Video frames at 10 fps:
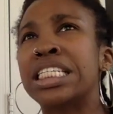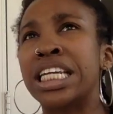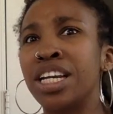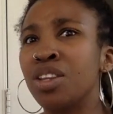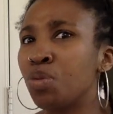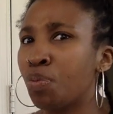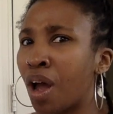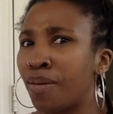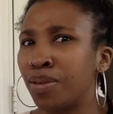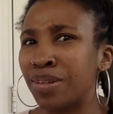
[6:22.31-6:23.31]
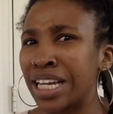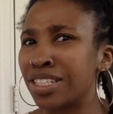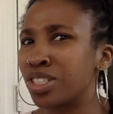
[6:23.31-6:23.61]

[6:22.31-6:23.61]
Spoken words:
did the problem get